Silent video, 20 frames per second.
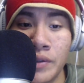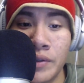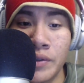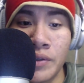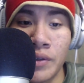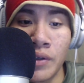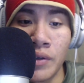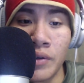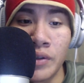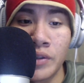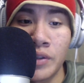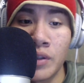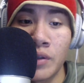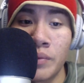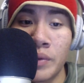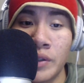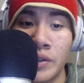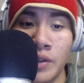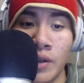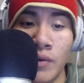So it's going to
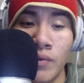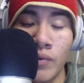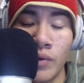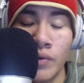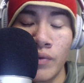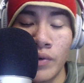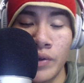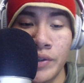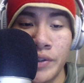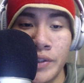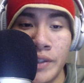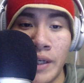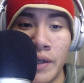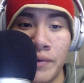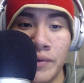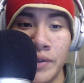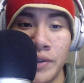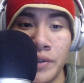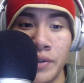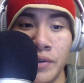be a tough one for Seattle
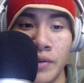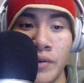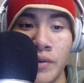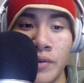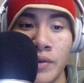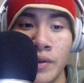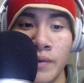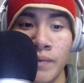this year.